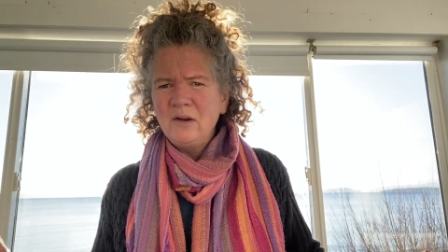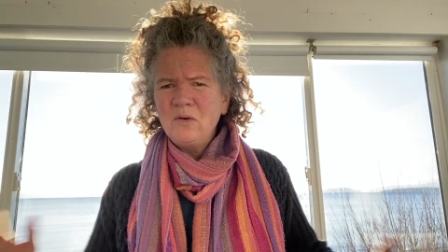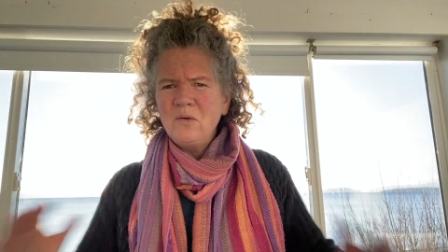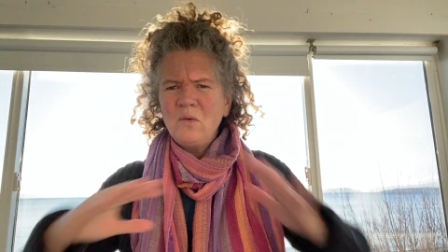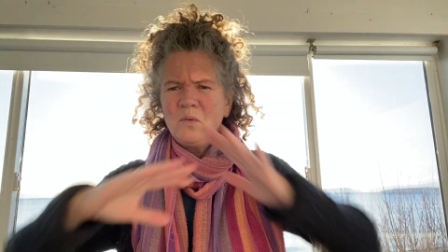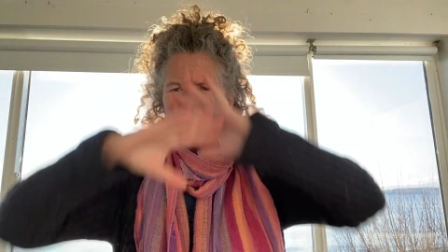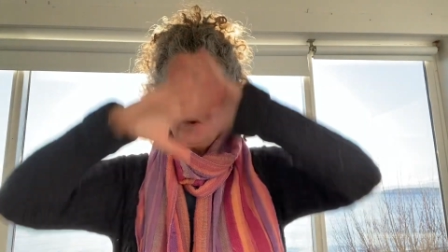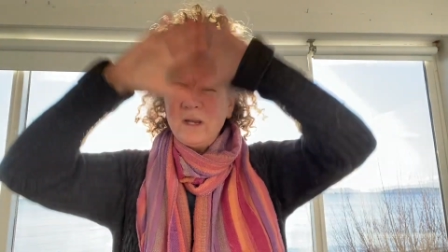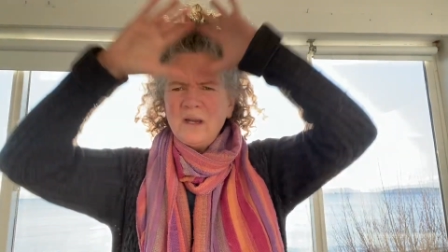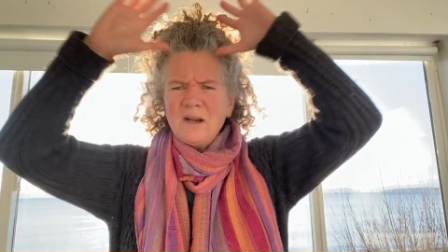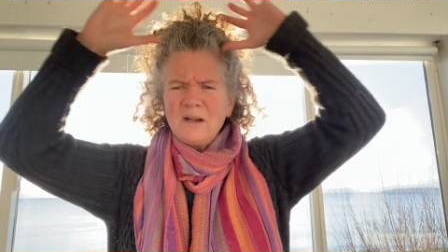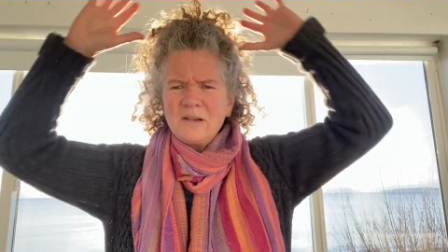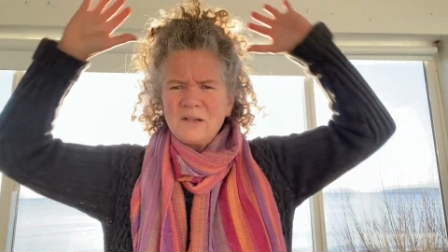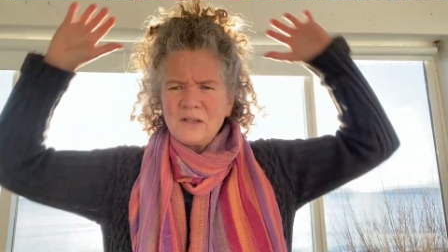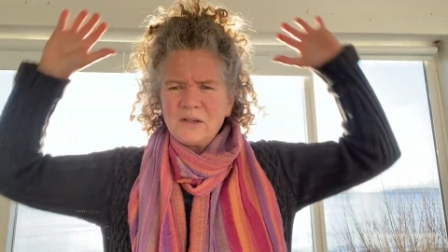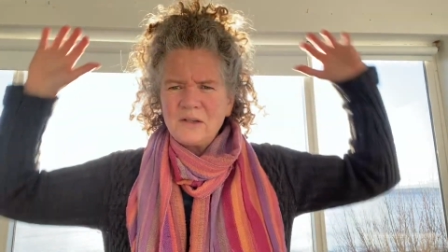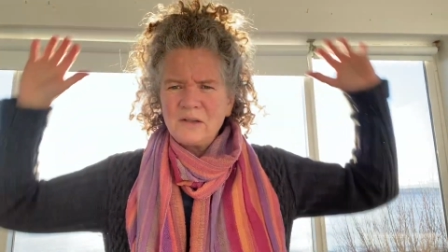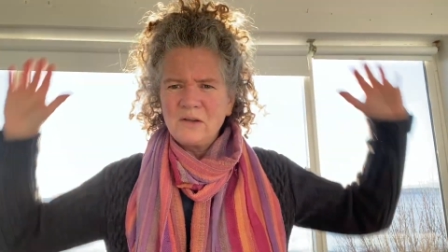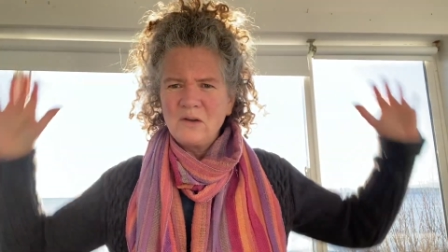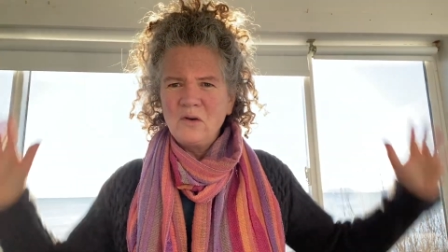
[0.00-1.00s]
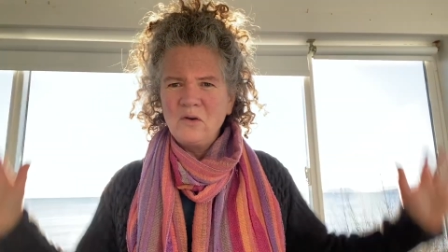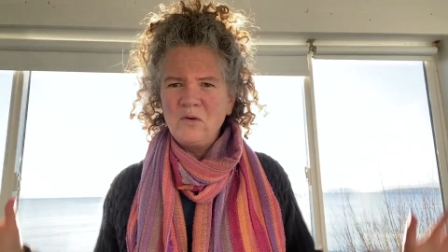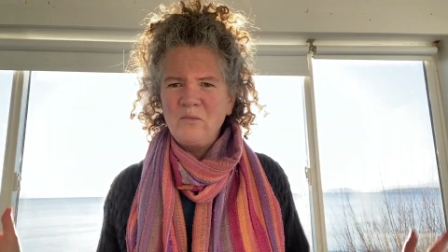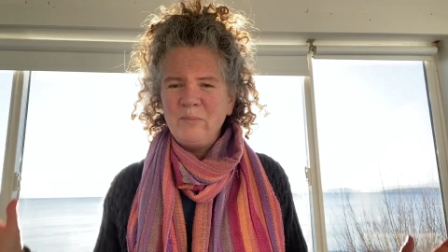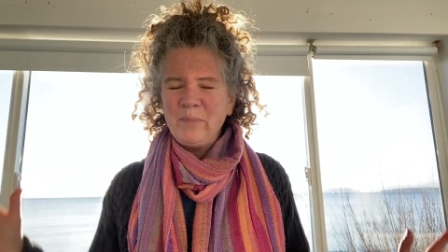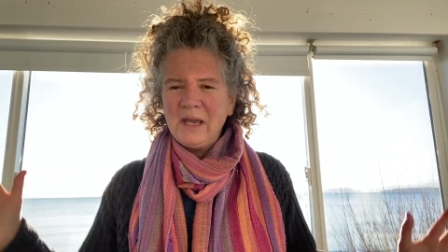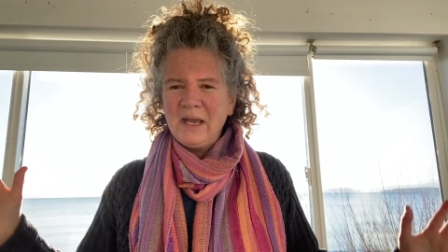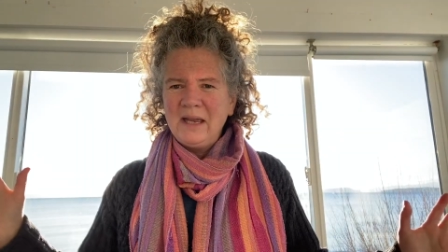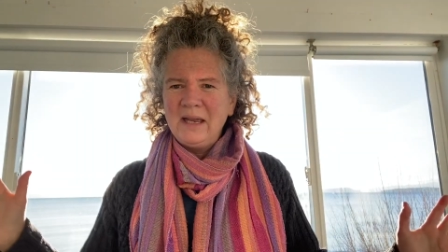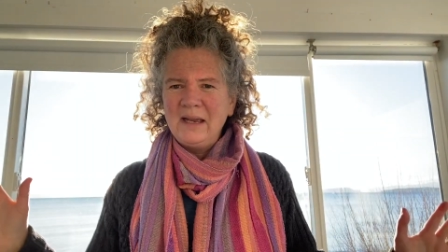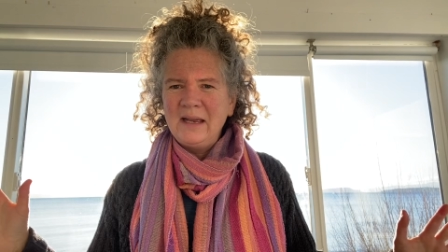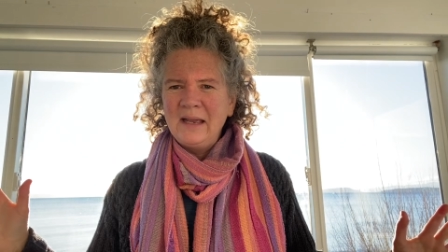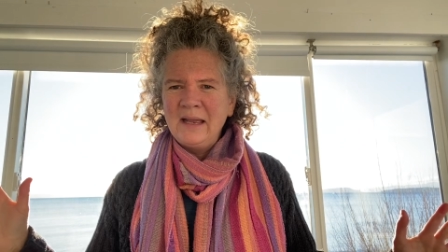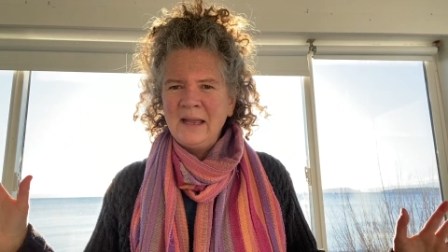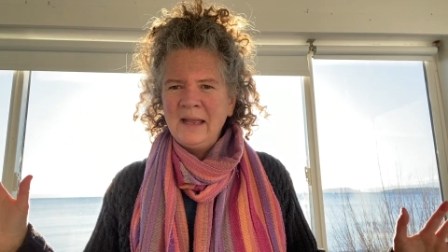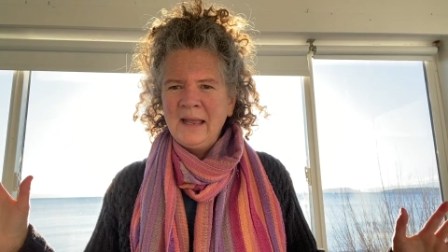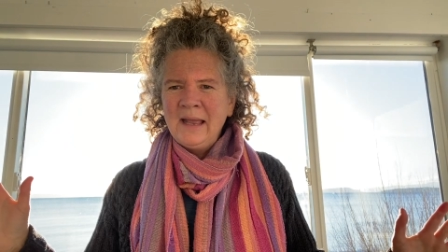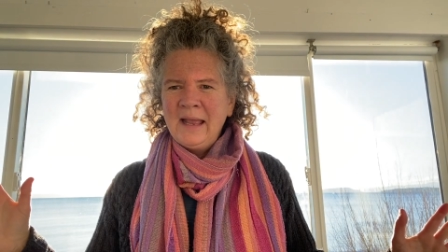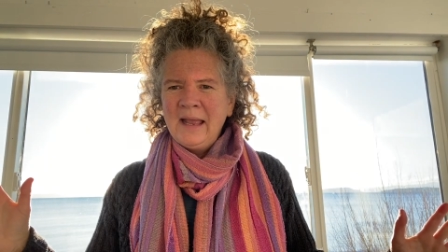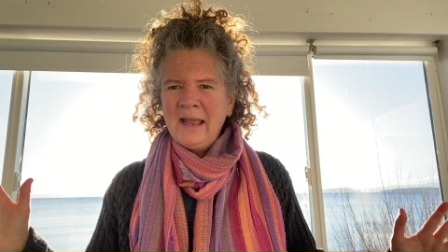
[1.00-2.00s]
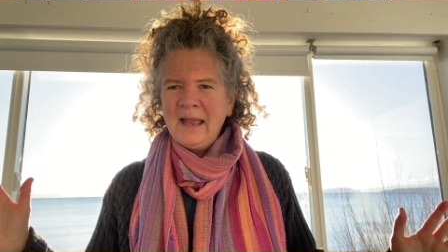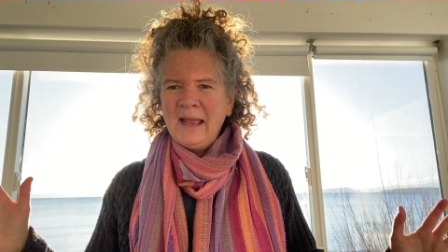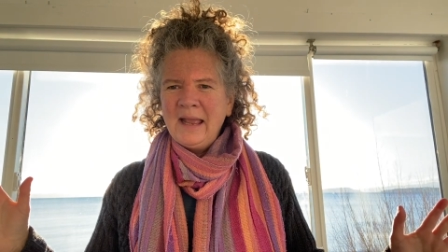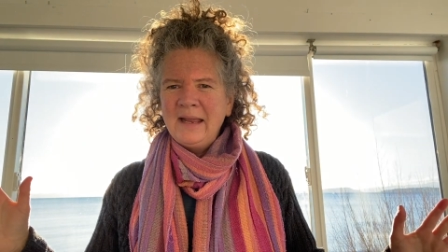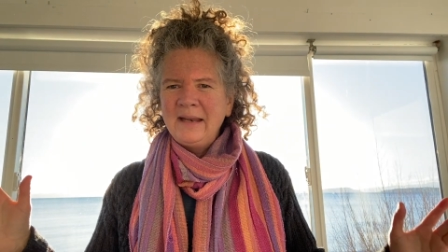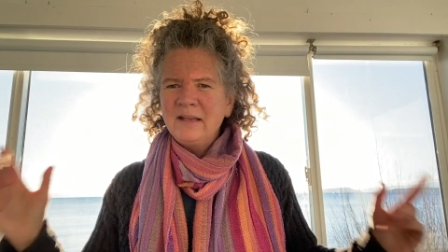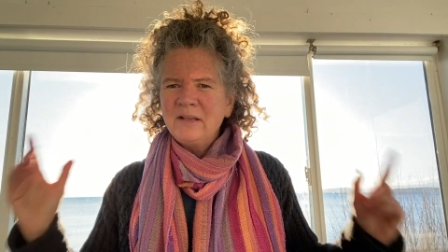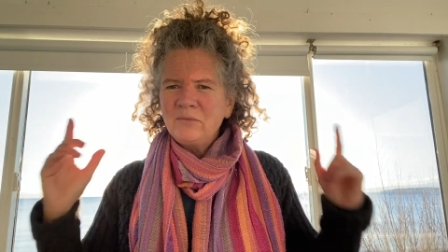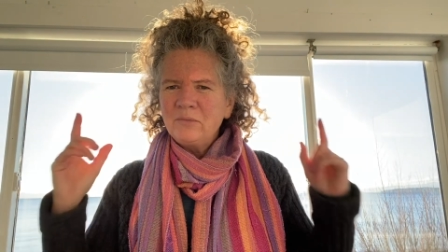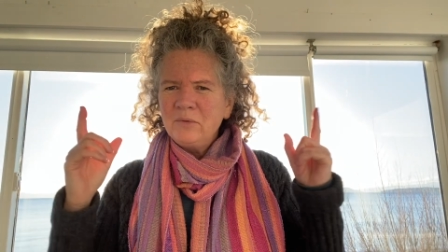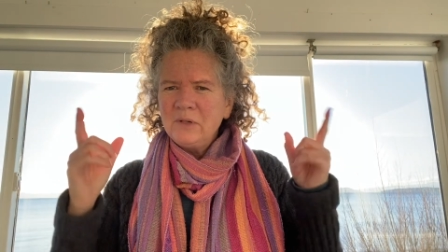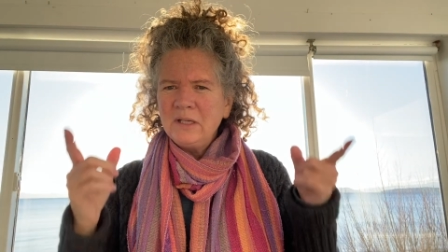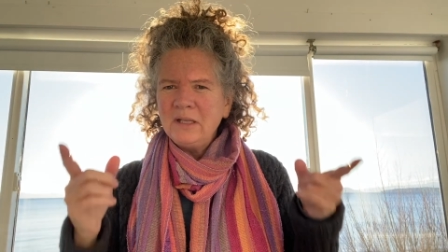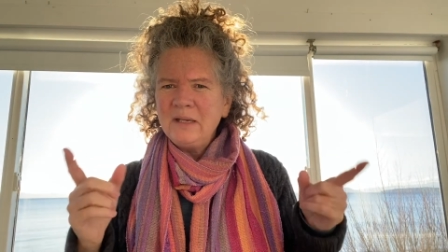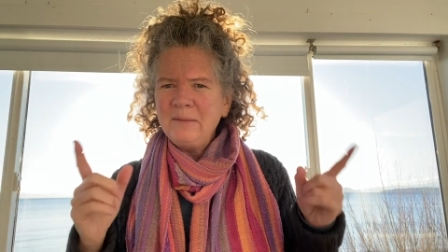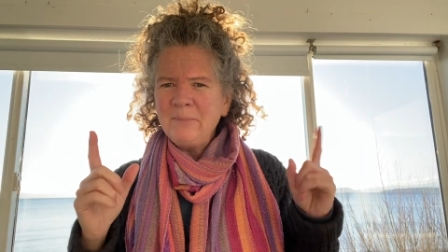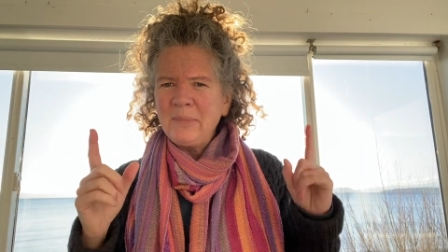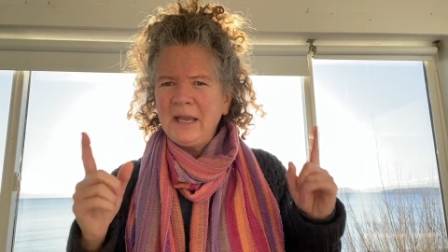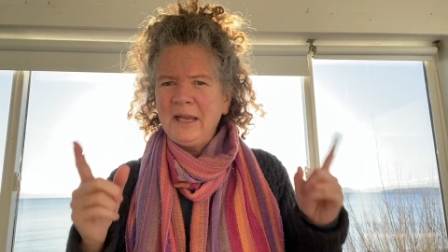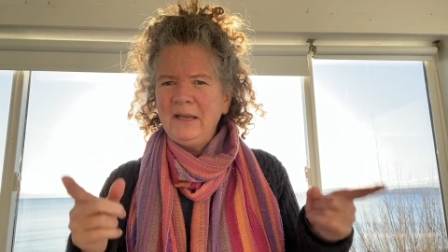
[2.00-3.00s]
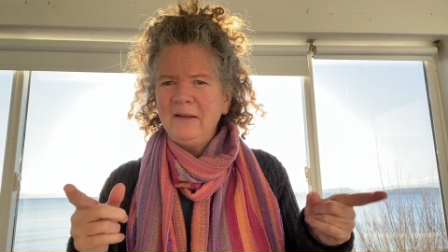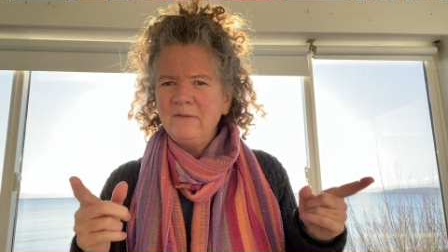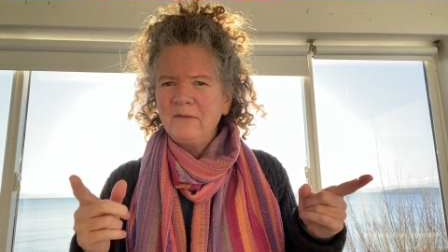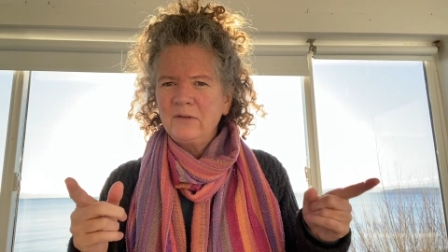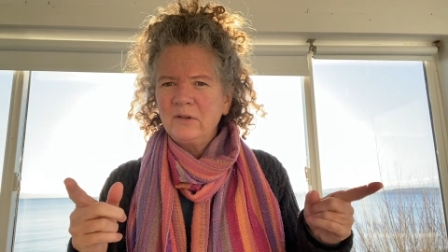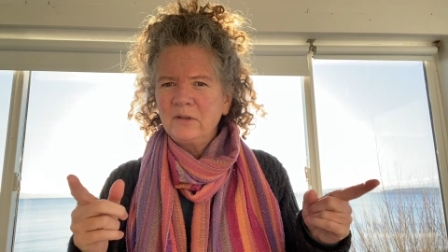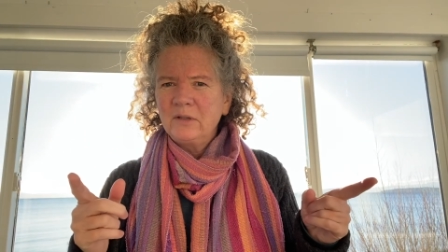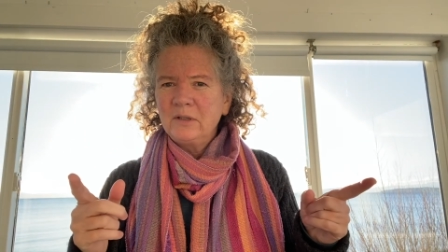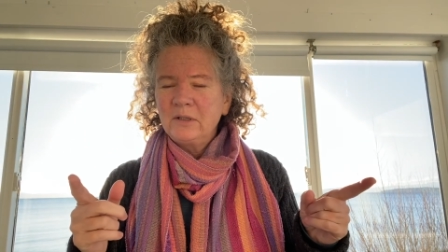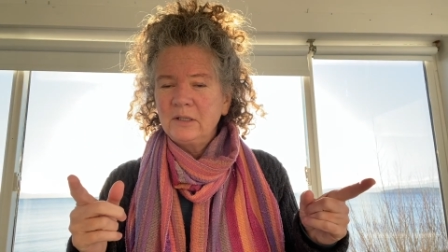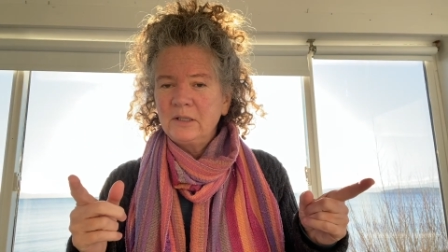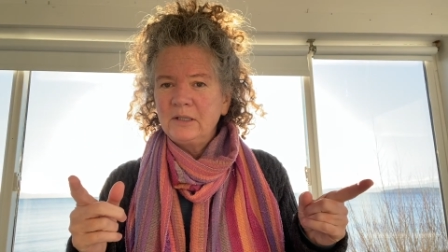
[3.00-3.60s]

we are so big, and it's really painful